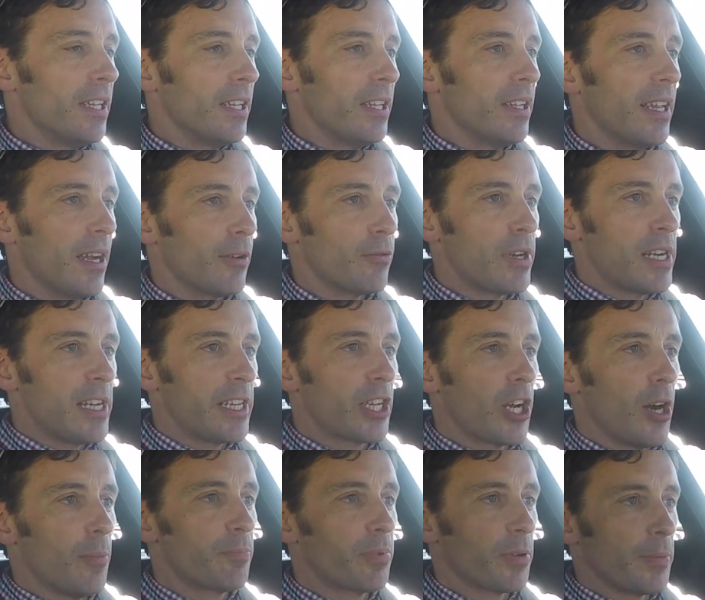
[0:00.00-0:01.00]
that really
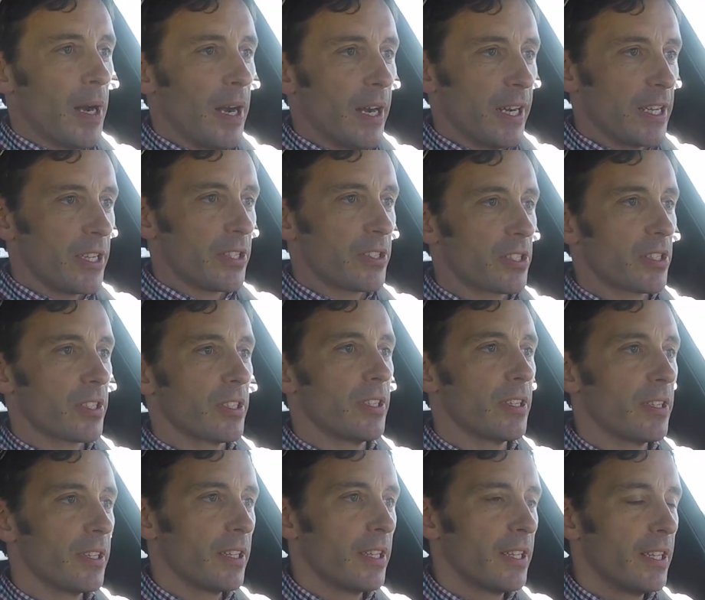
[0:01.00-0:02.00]
compromised
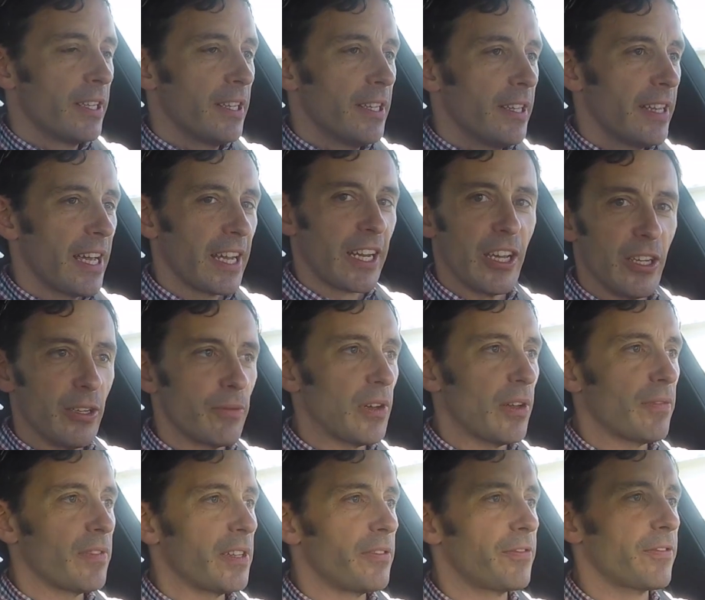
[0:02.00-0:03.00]
that kind of
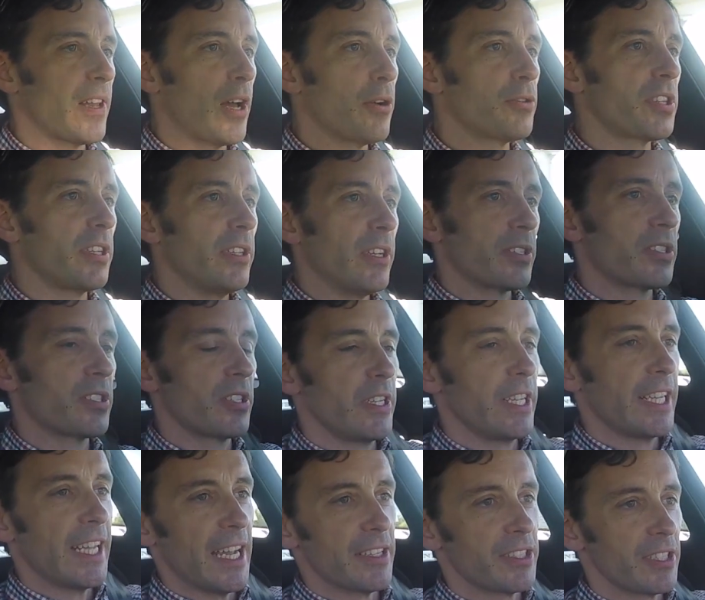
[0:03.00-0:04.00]
lovely floatiness that you
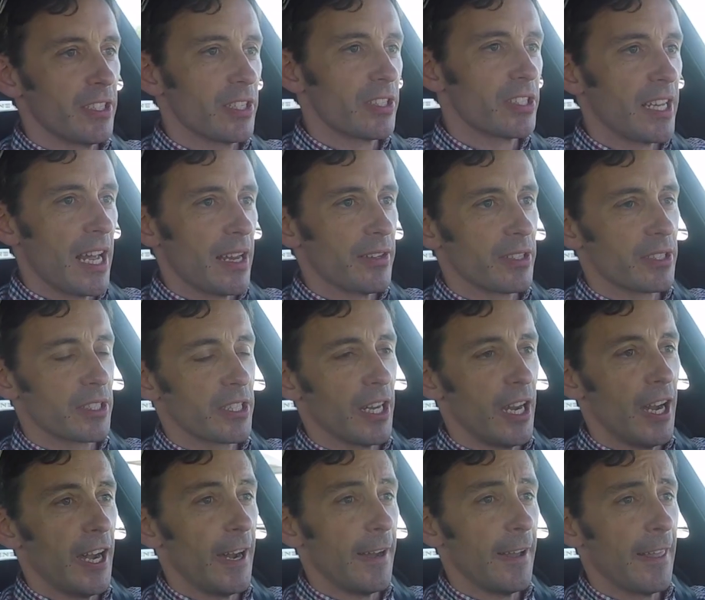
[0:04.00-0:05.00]
get in the standard
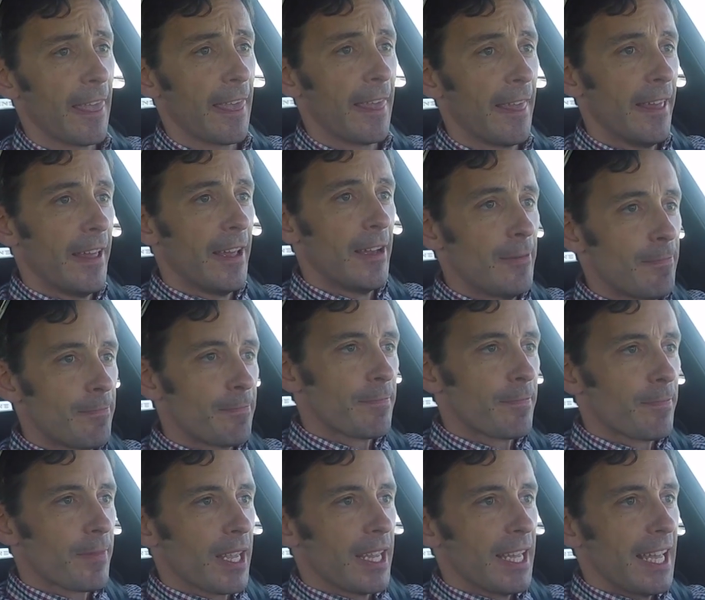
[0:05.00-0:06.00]
car.
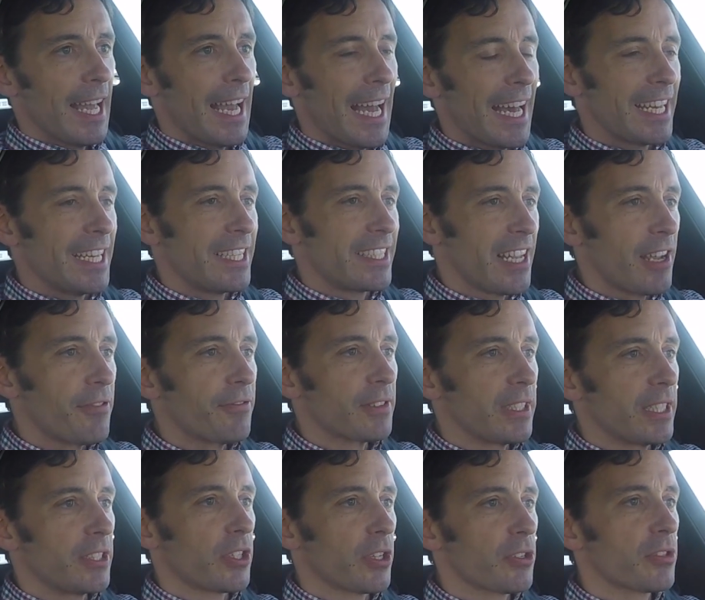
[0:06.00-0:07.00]
And it
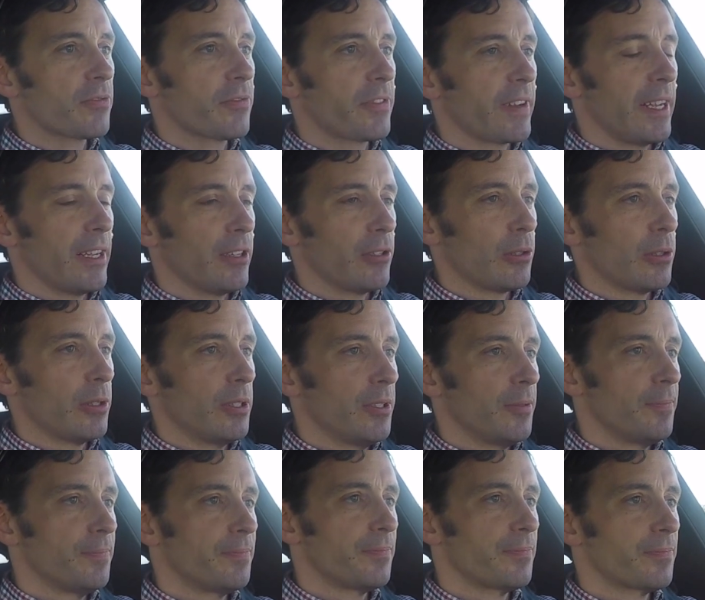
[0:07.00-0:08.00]
definitely does feel
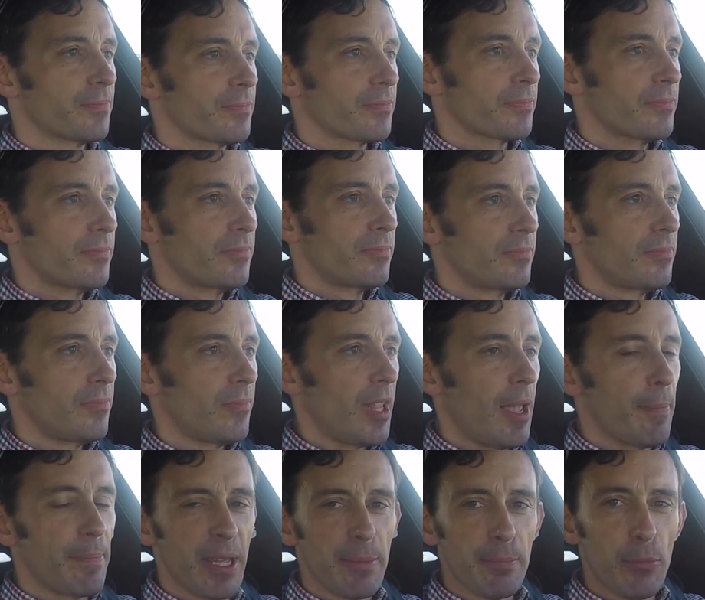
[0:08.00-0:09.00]
a
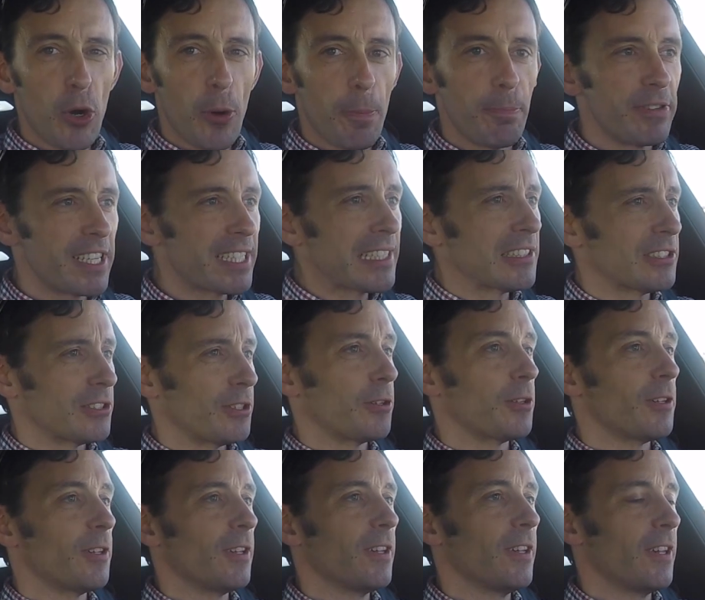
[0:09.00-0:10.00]
bit more brittle.
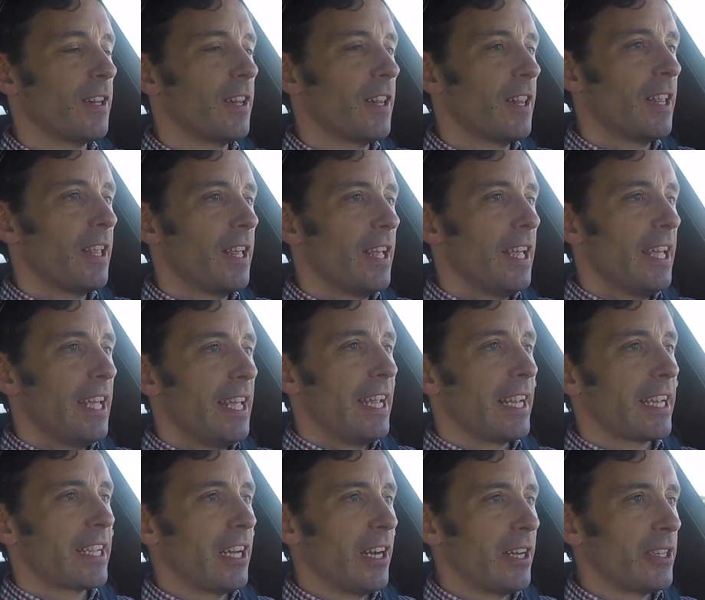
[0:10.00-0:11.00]

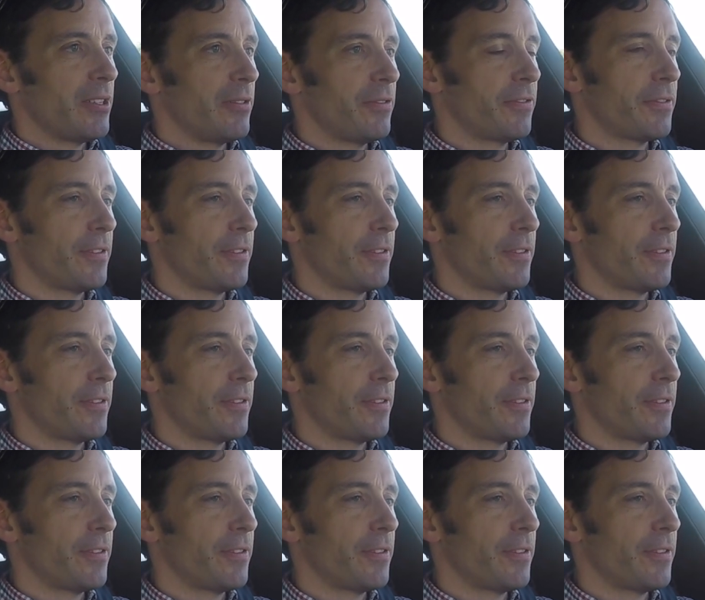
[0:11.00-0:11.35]
It kind of,